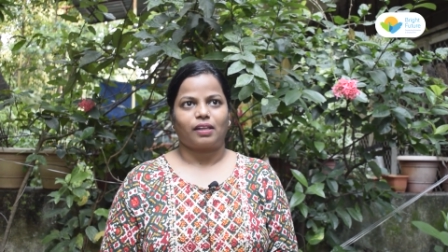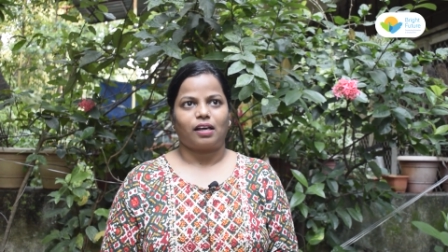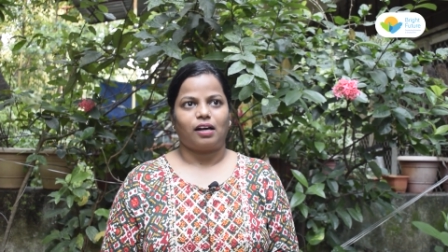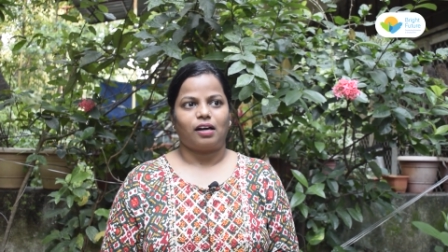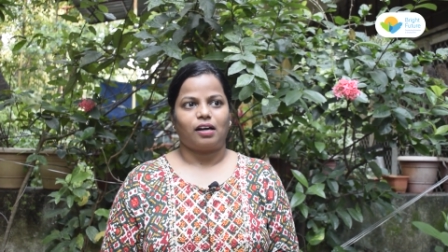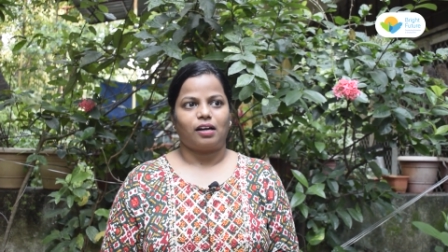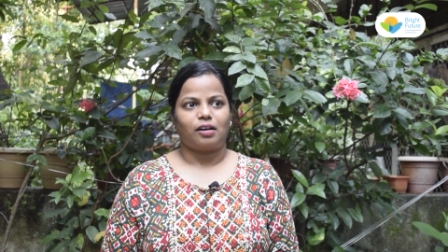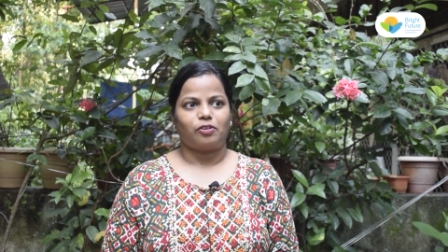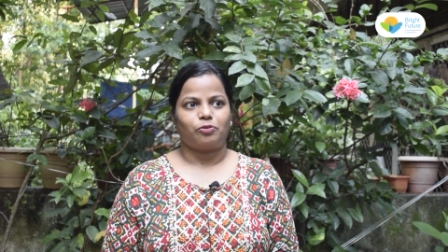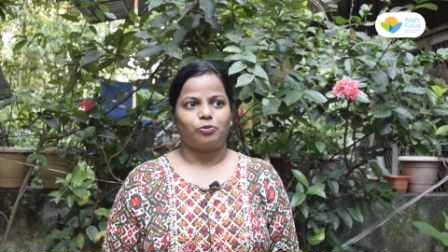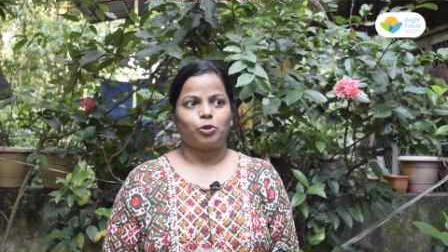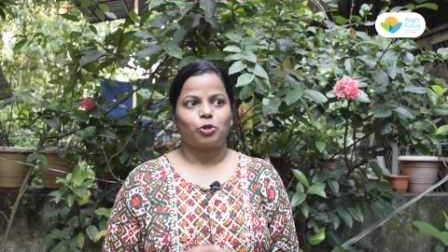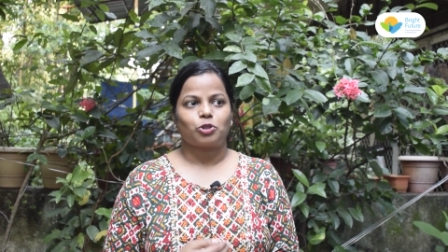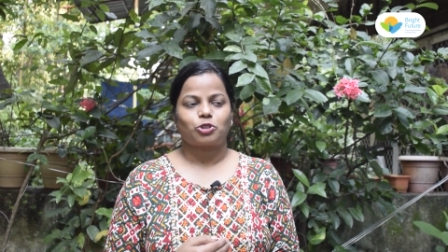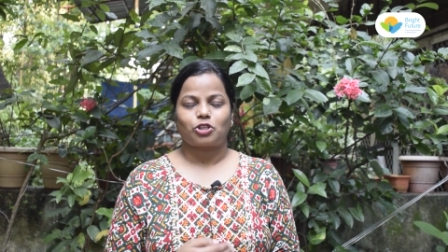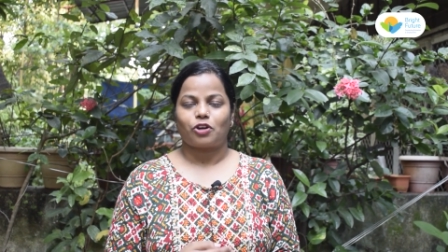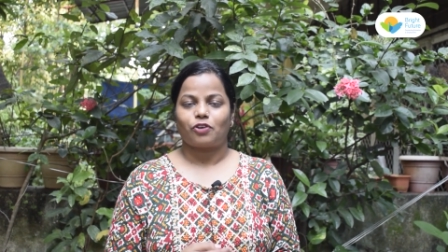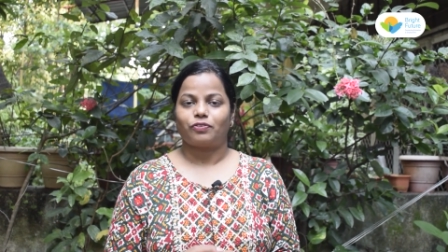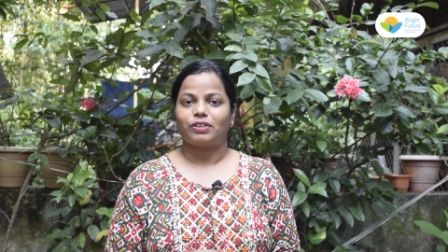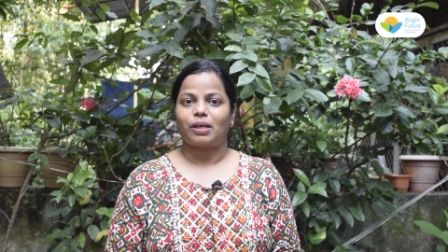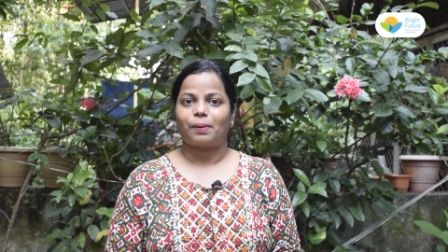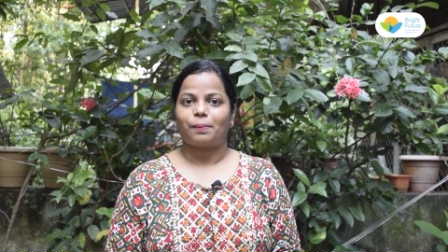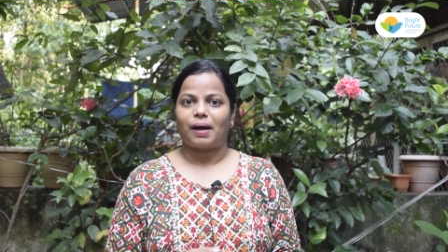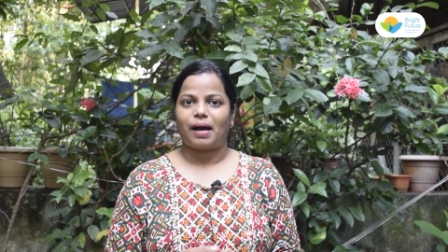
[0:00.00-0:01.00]
uh, most
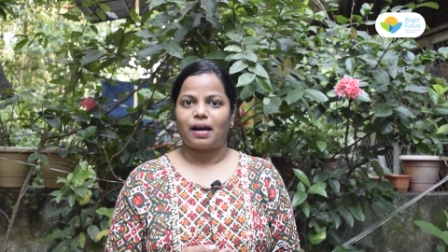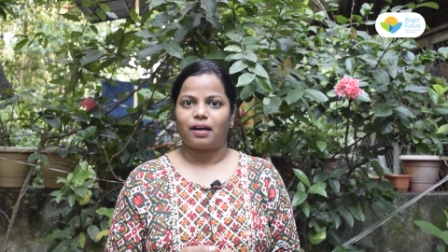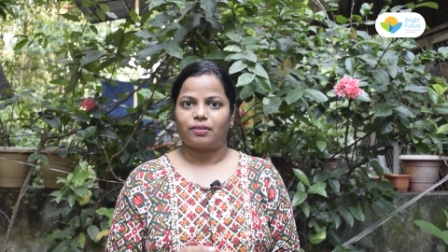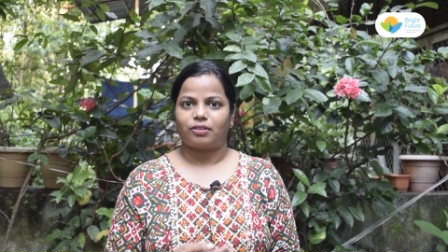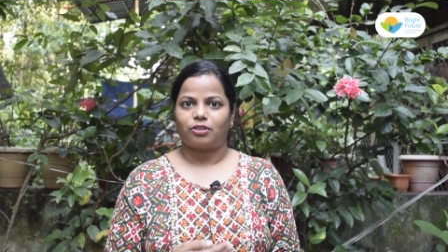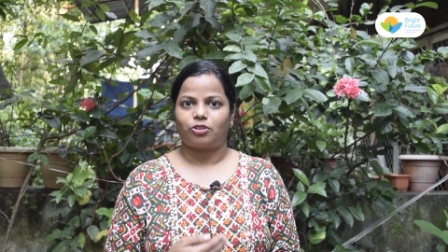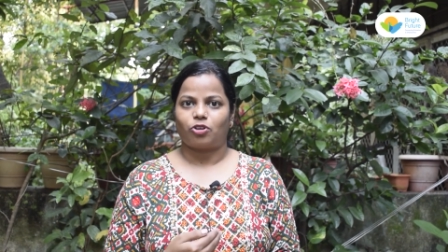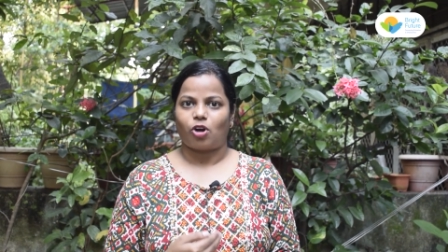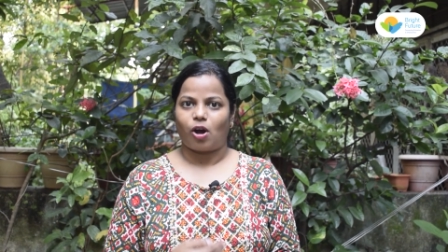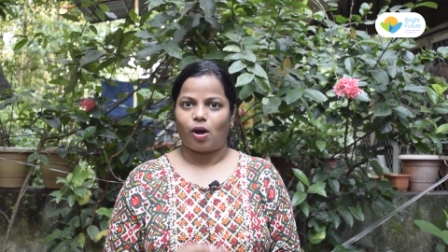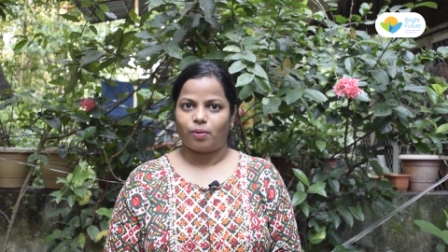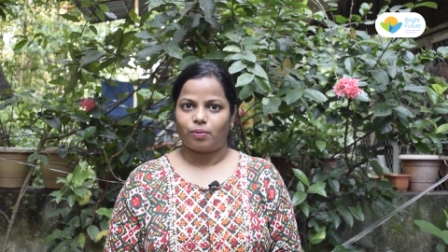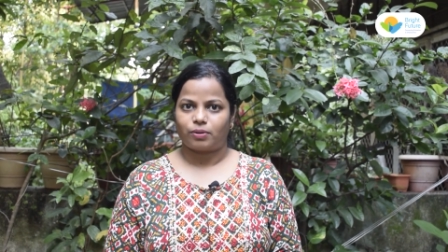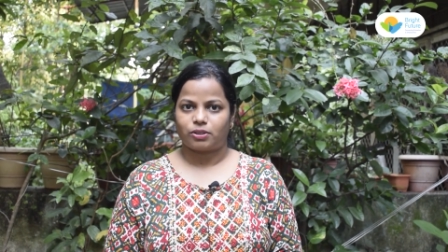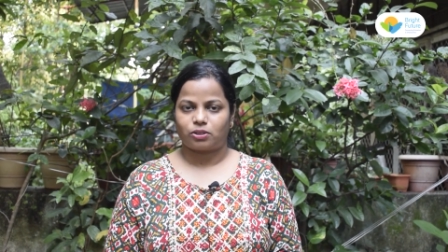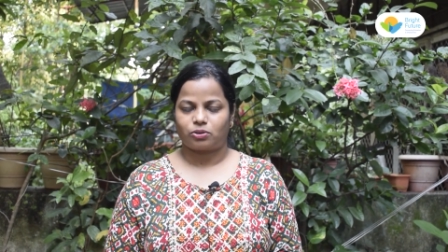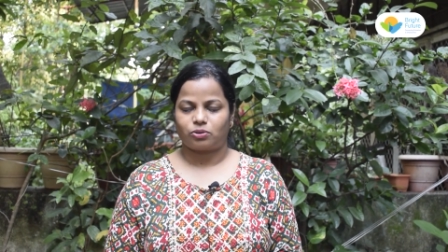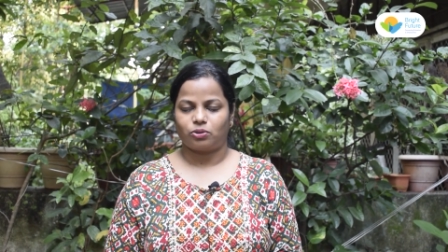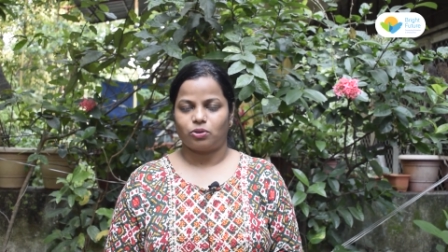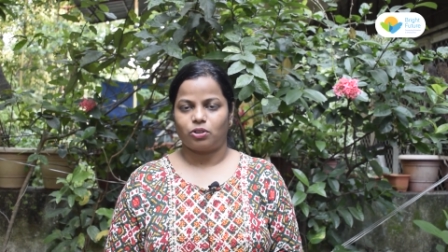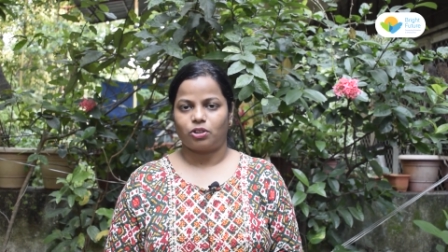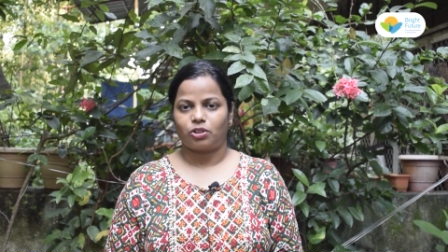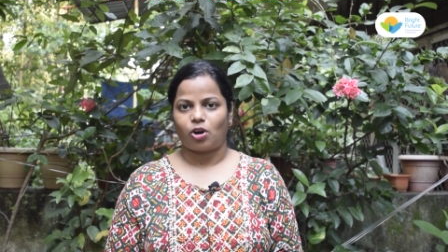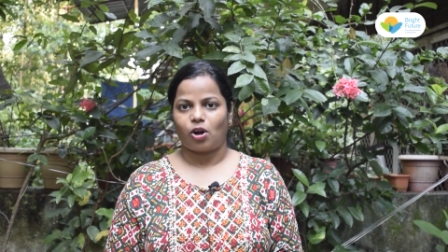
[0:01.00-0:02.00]
of them are drop,
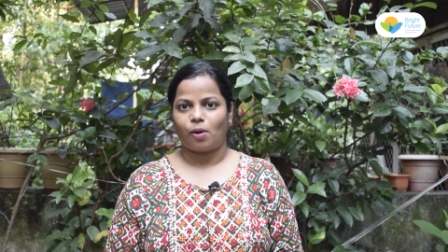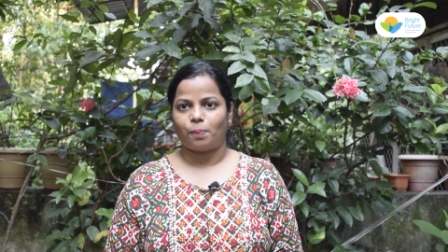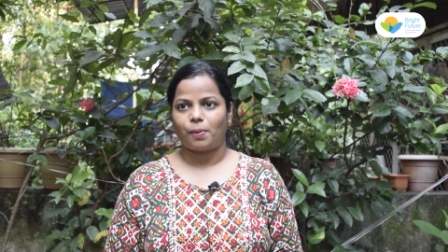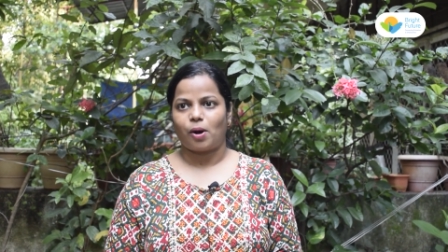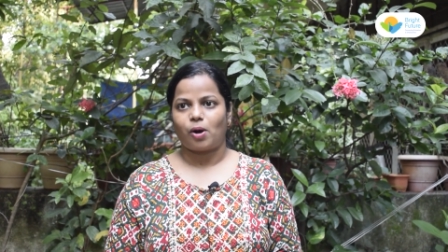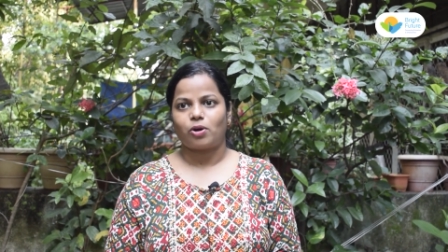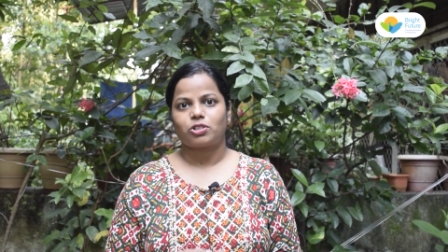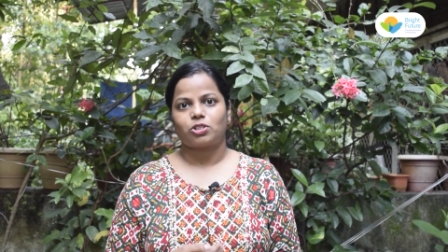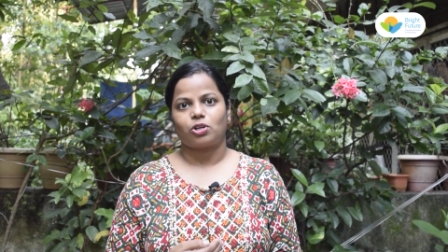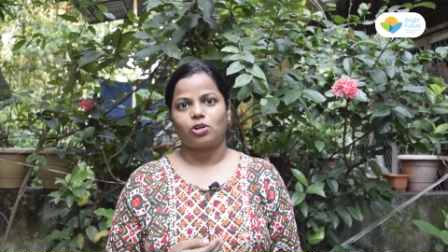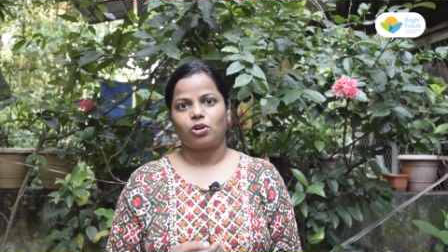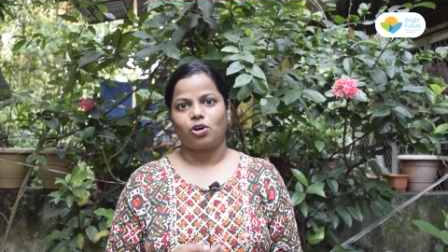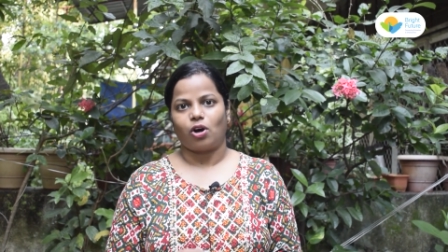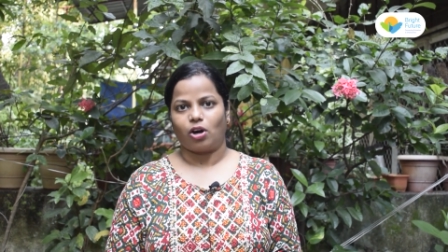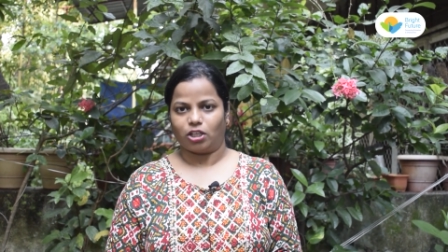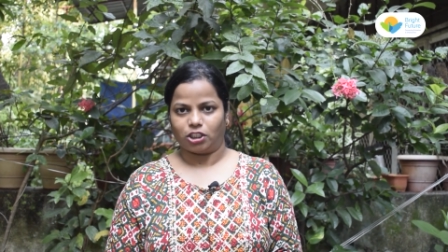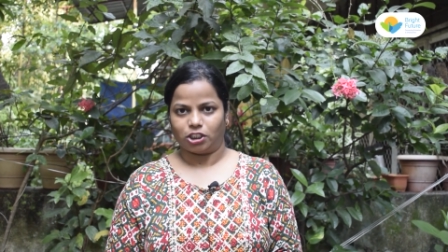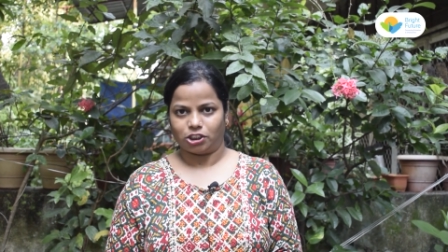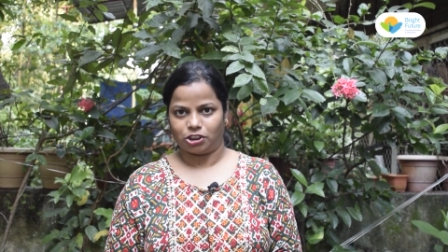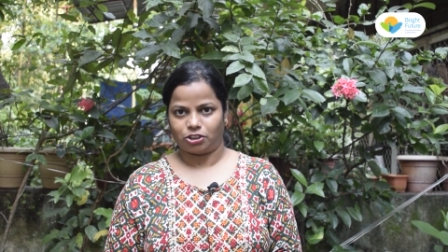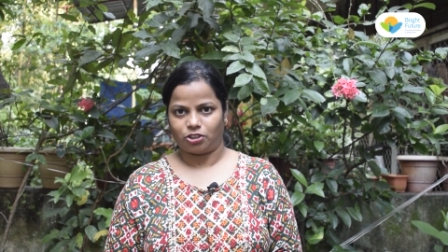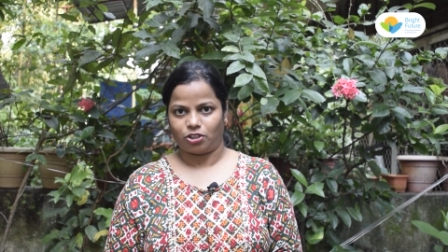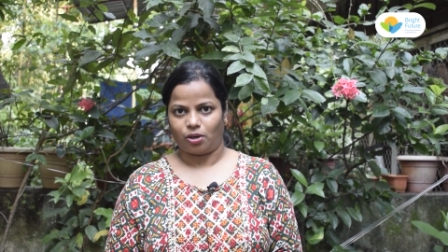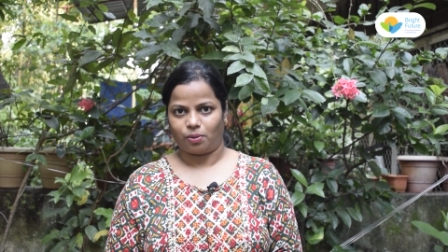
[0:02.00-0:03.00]
school dropouts or
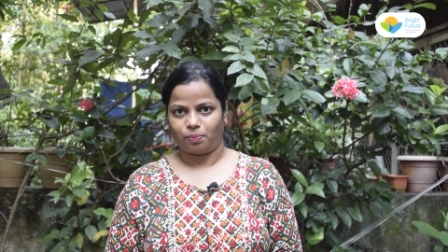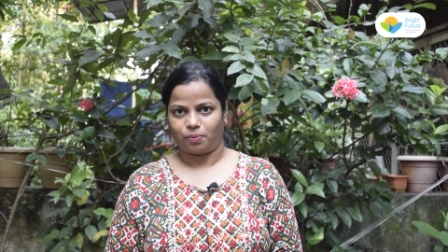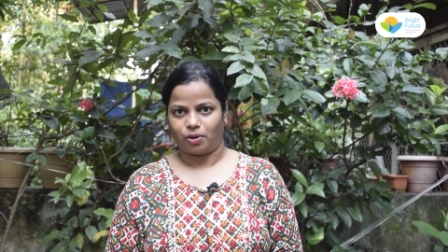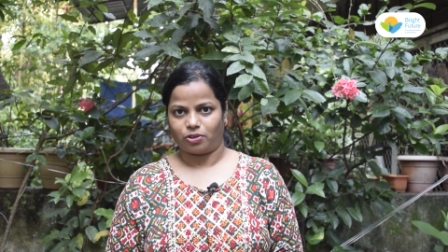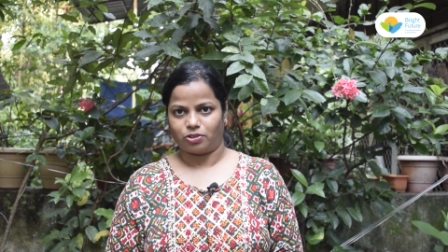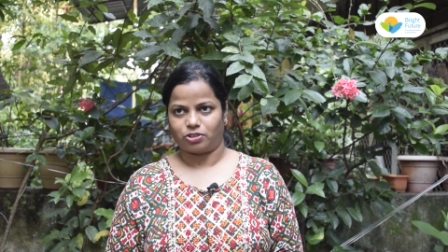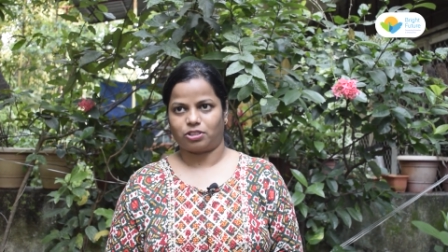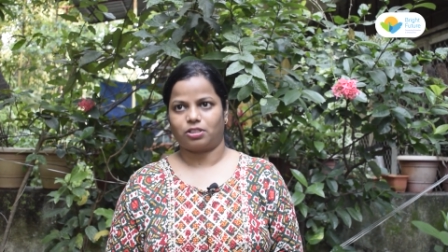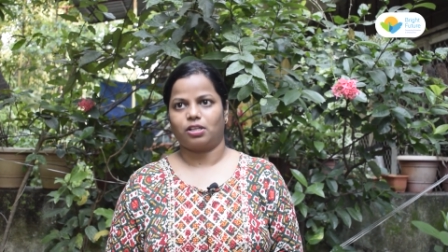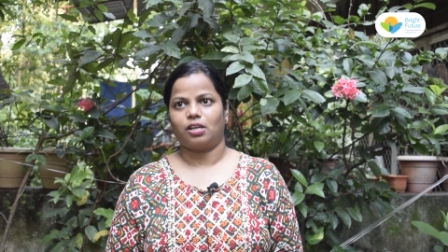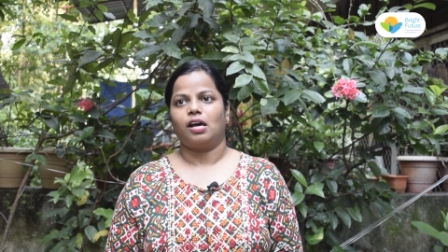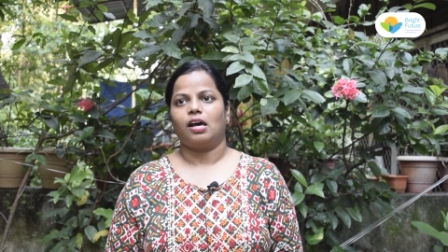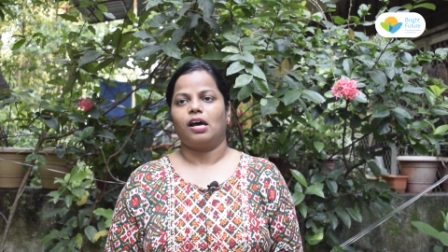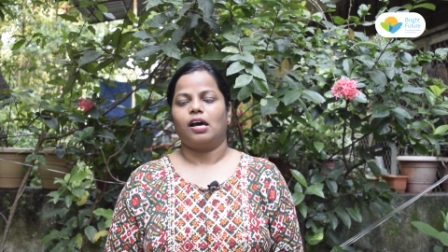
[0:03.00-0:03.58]
college dropouts